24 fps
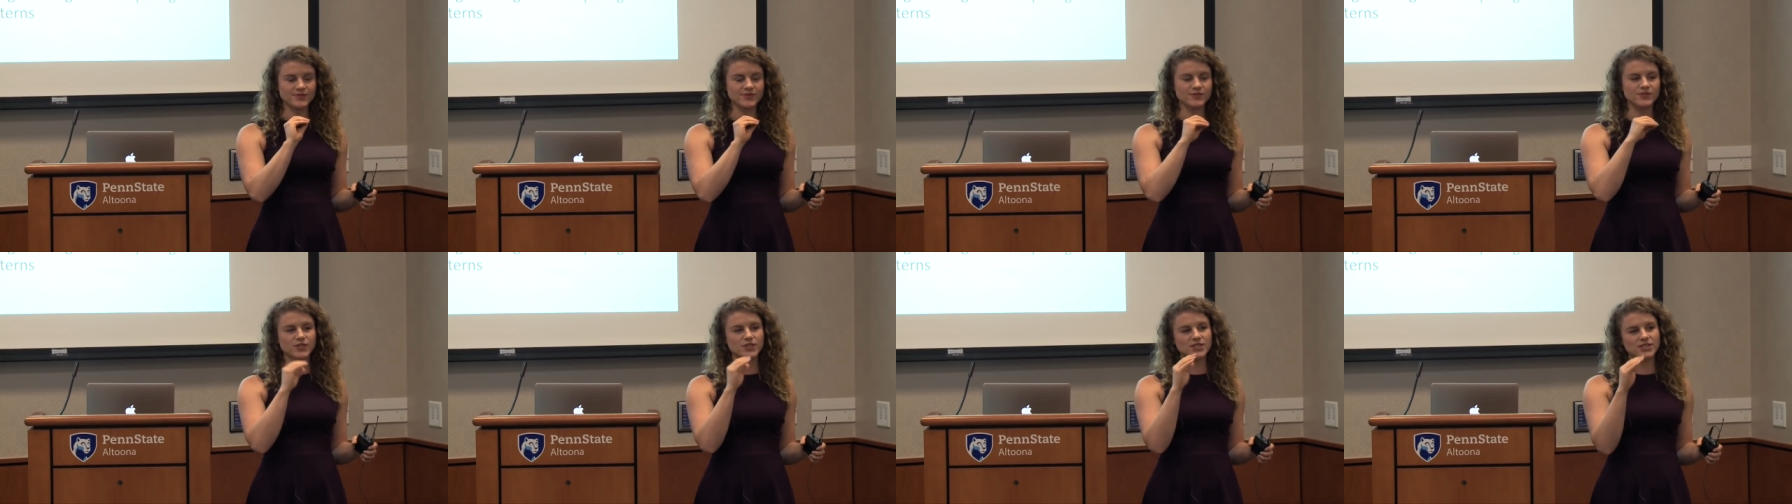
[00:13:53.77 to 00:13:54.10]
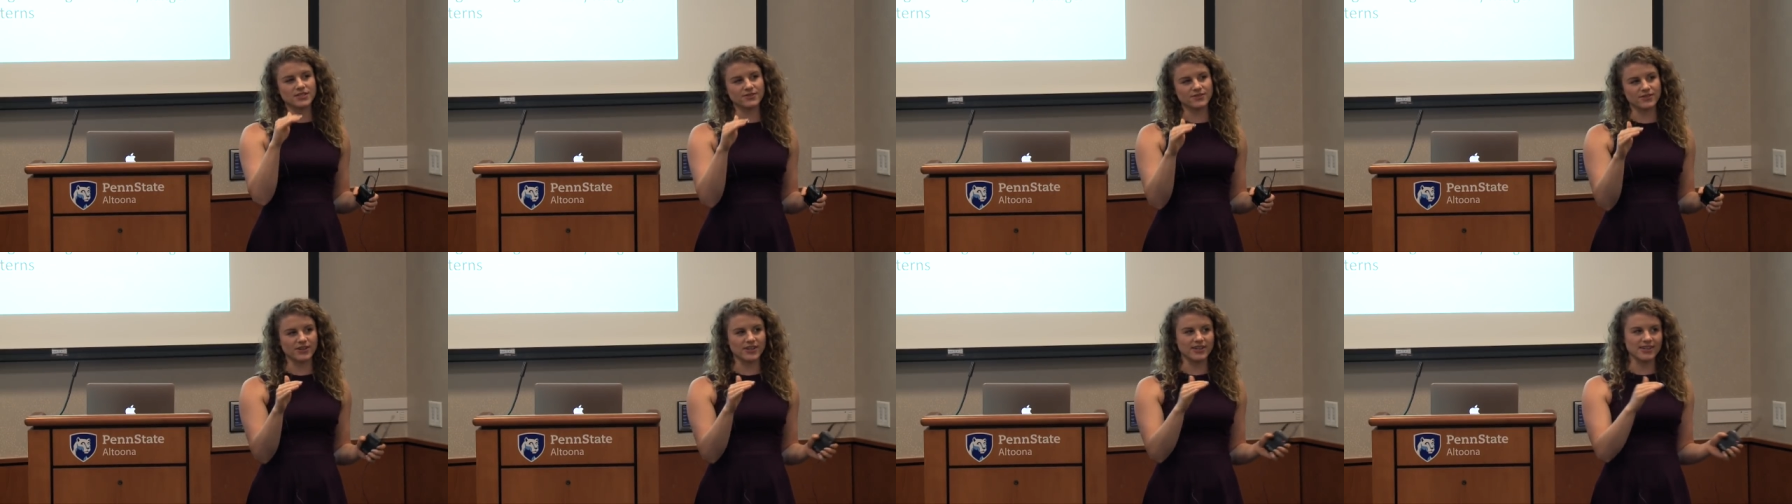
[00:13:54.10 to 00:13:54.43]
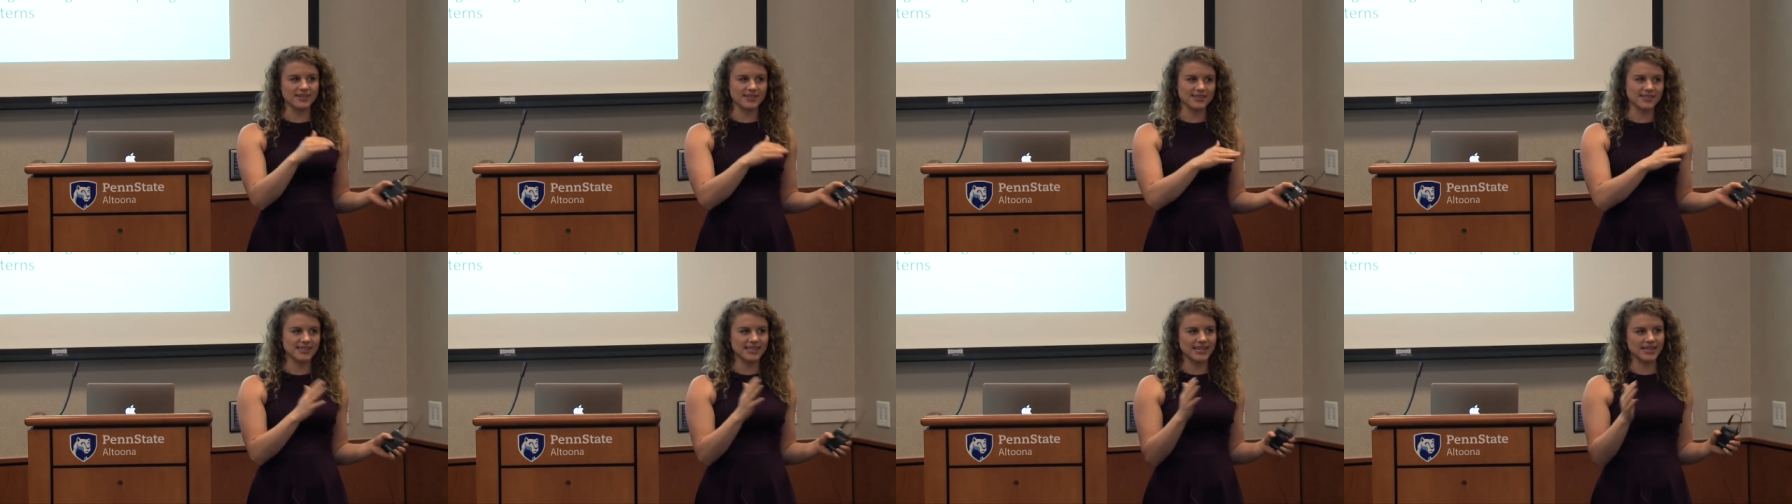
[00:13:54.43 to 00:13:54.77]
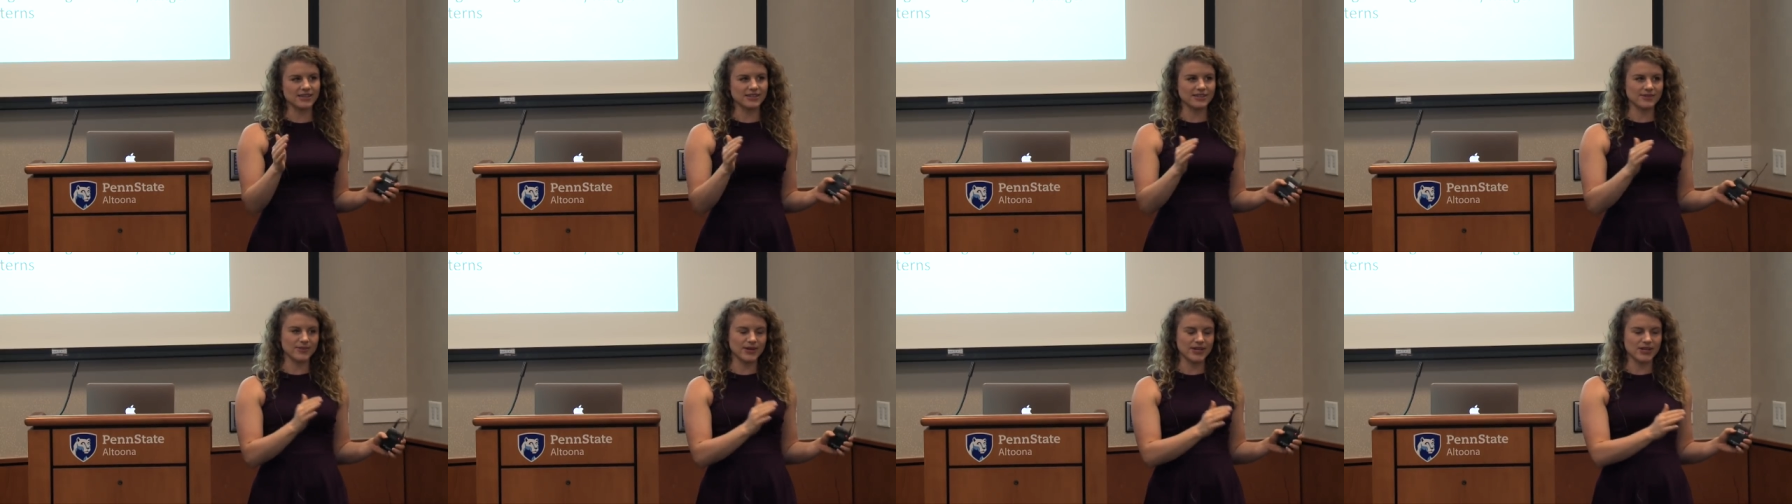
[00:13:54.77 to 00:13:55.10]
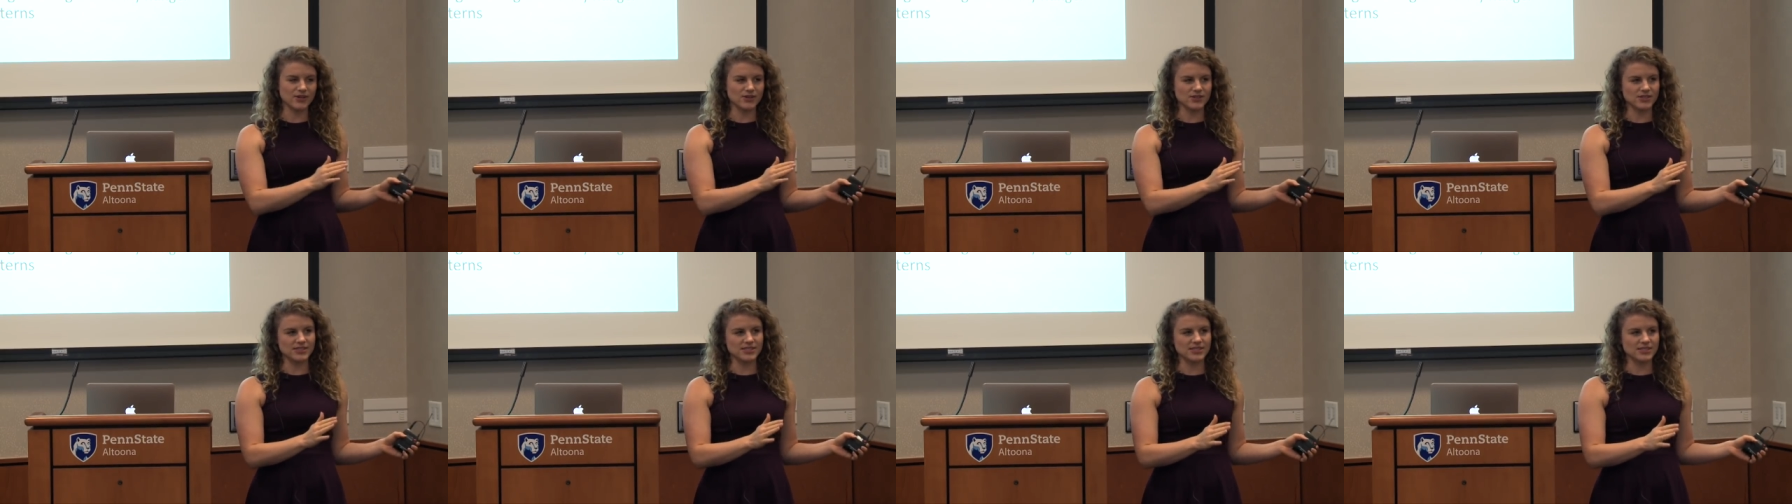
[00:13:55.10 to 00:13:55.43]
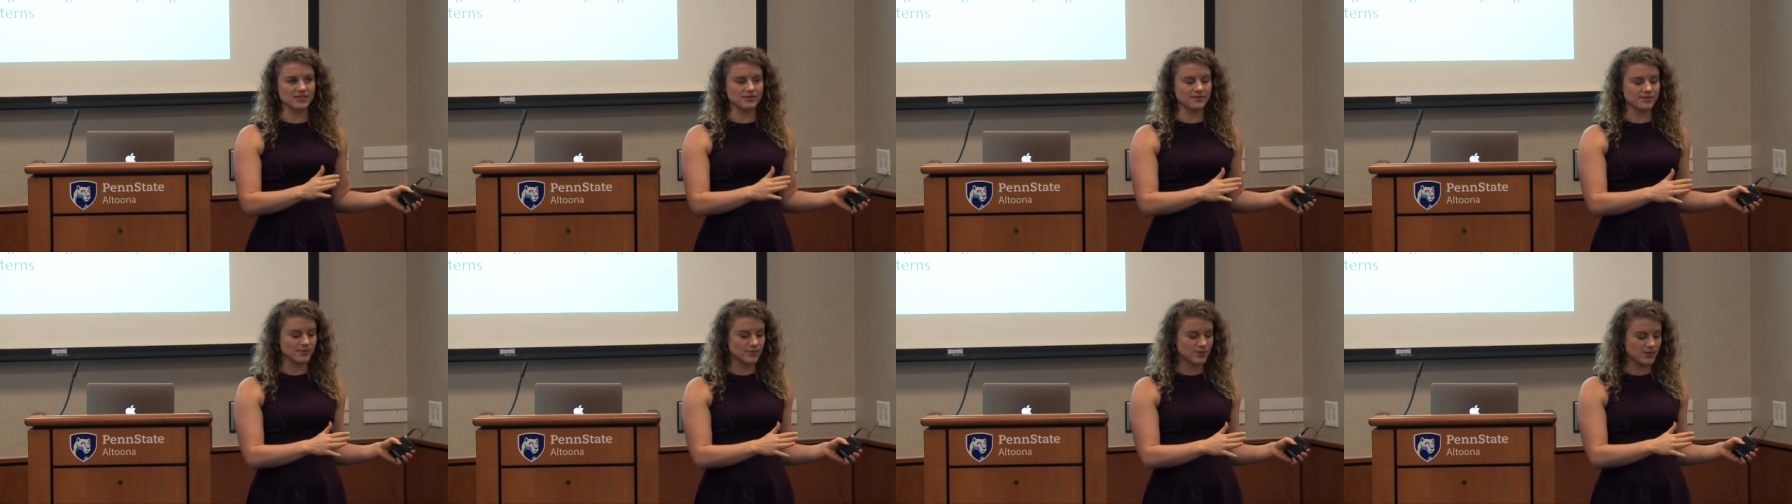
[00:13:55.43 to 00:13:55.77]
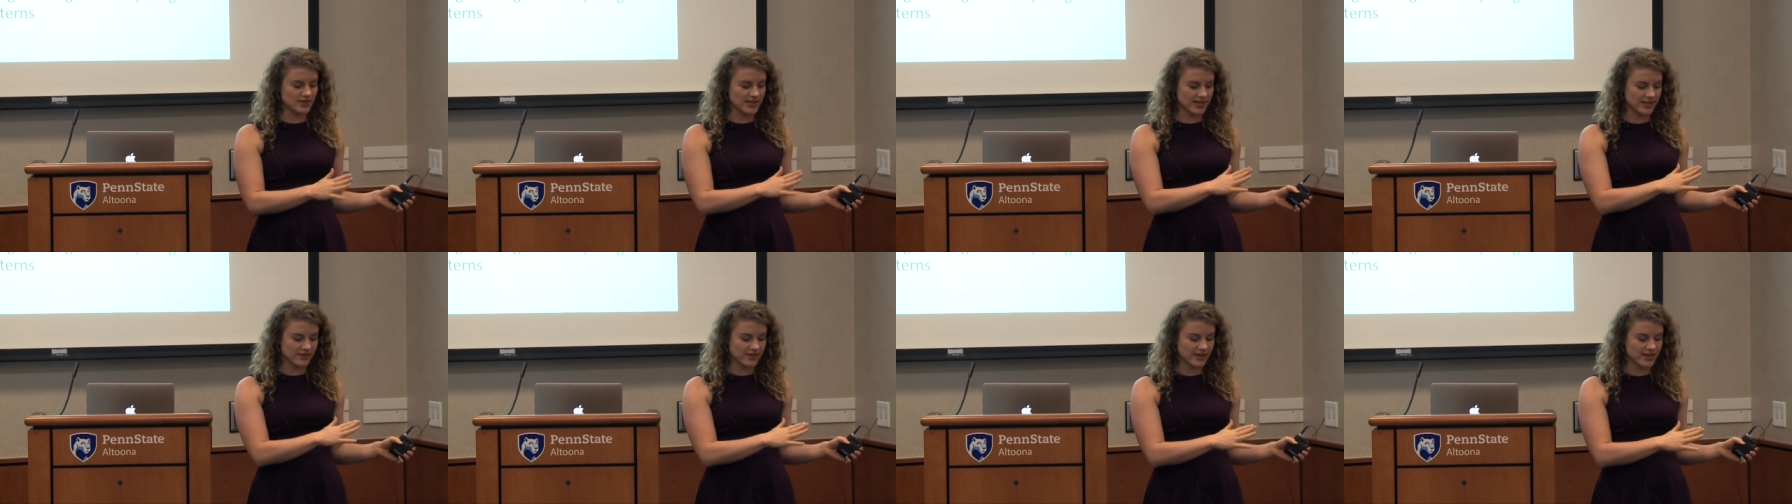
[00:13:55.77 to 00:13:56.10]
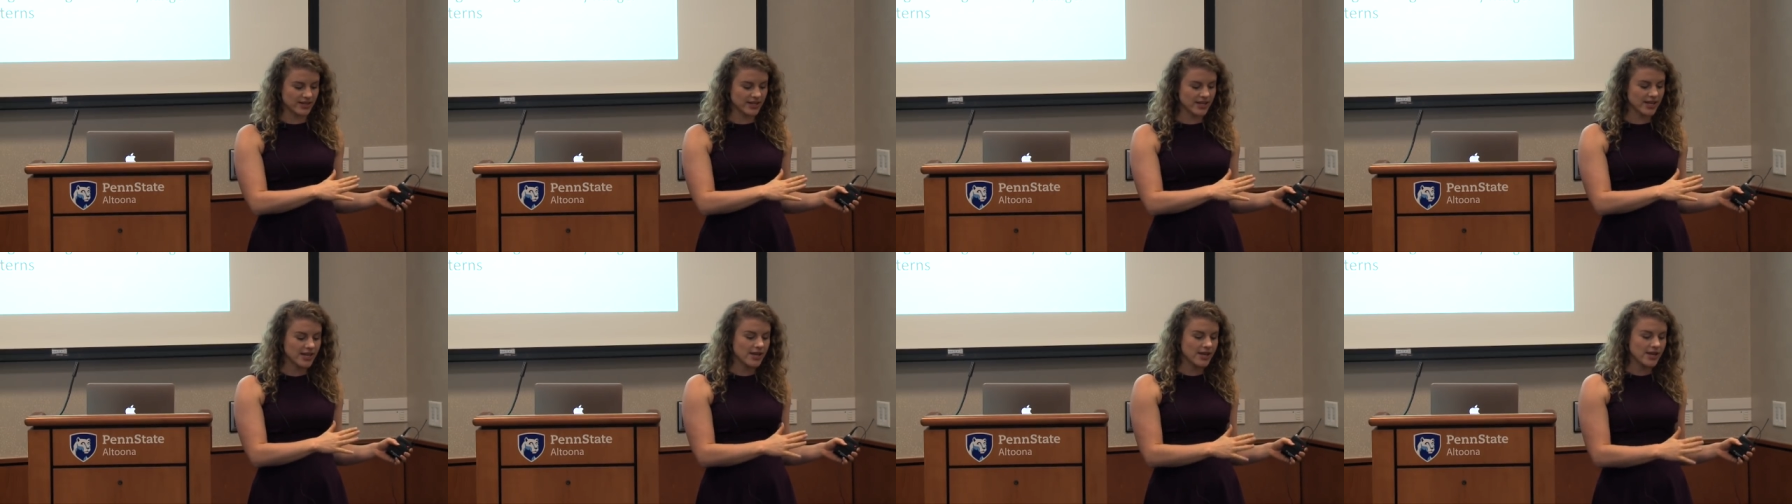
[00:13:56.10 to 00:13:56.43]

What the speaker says: first of all, and I might go into this a little bit more later on,